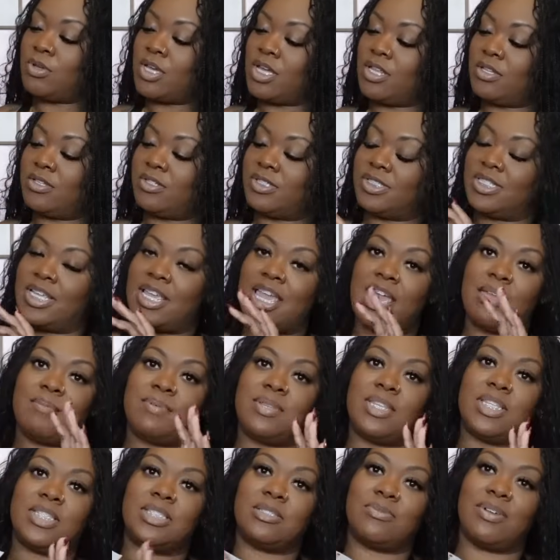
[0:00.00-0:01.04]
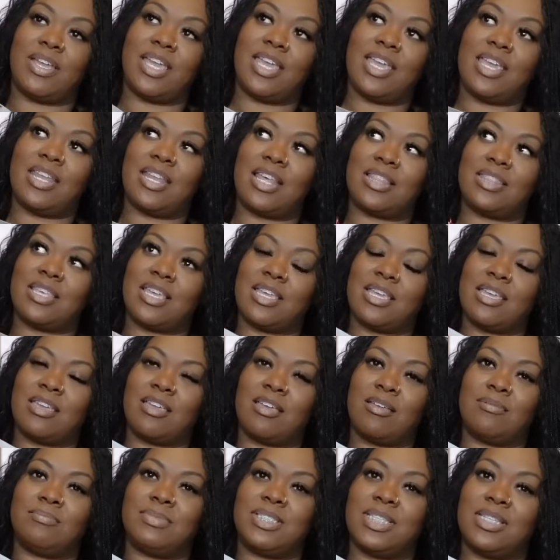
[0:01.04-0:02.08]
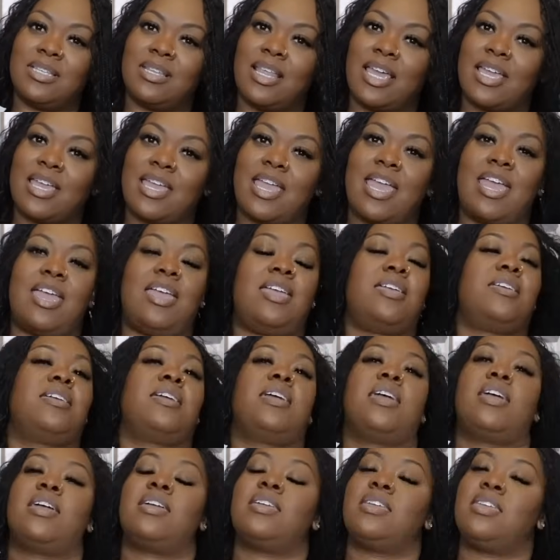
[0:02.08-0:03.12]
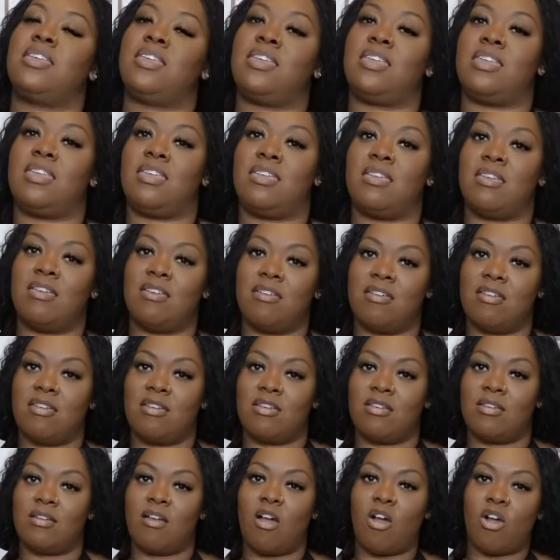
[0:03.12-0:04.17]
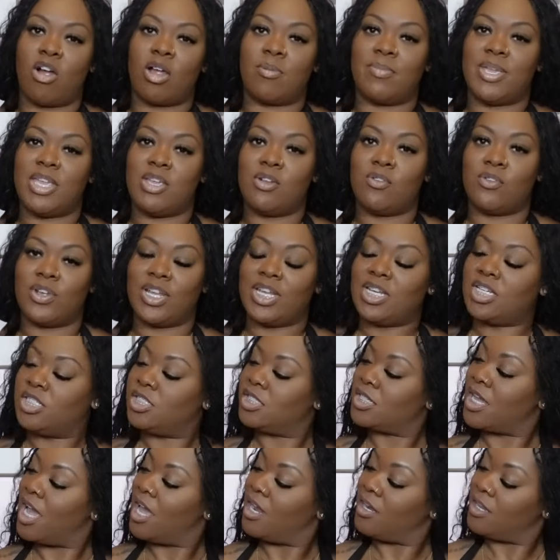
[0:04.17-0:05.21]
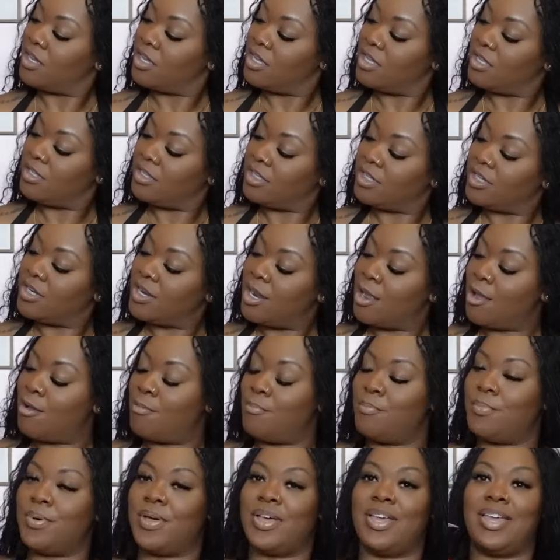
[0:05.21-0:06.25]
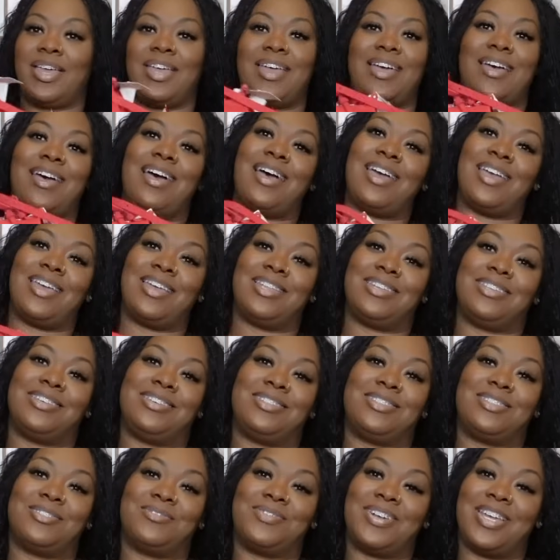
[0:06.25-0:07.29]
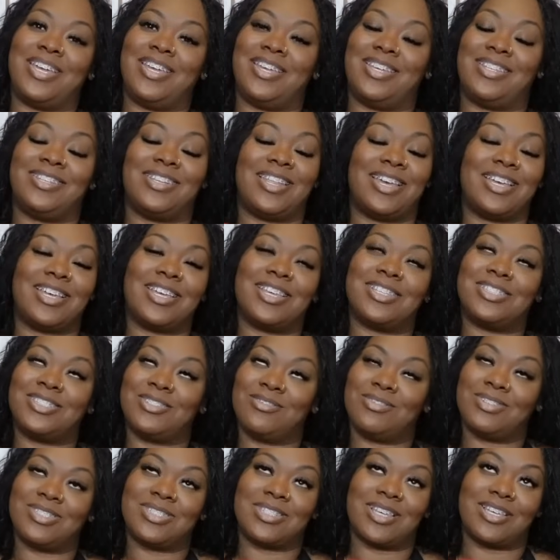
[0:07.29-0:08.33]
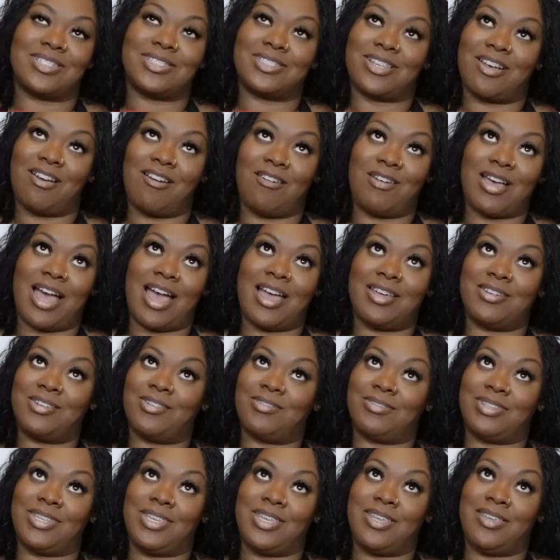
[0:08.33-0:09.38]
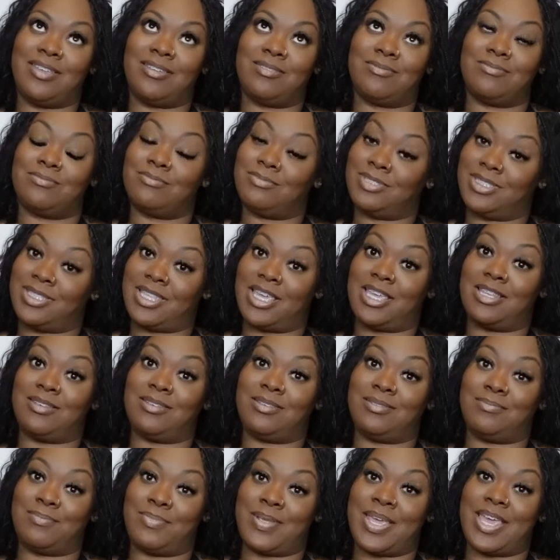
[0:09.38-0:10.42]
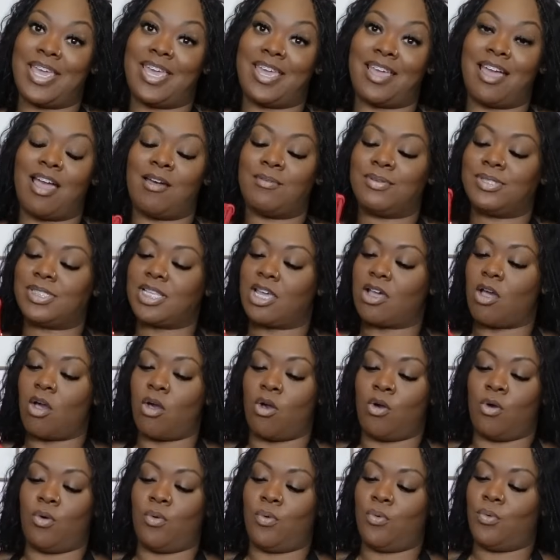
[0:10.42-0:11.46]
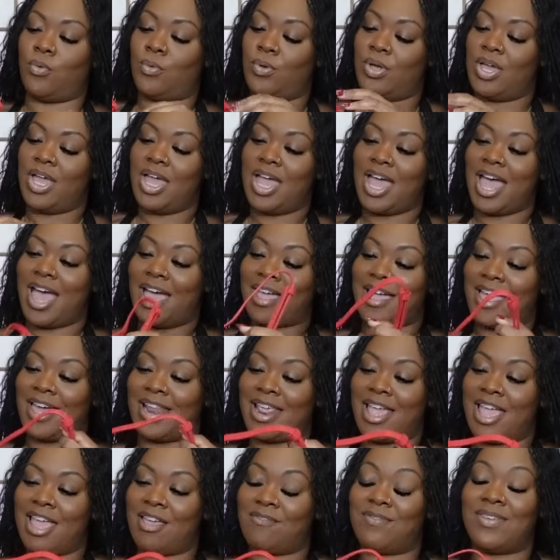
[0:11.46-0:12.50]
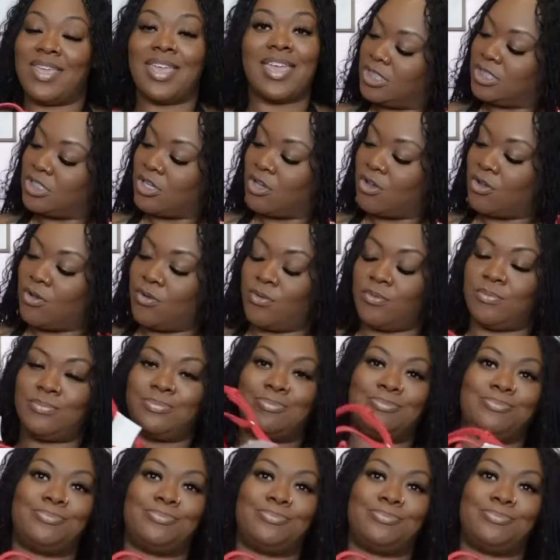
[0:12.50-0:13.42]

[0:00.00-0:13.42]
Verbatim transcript: colors. It came in this red, and I think it comes in like a khaki, army greenish kind of color. But I had to get the red. Like as soon as I saw Annaleigh with that bag, I was like, oh, I gotta have it. So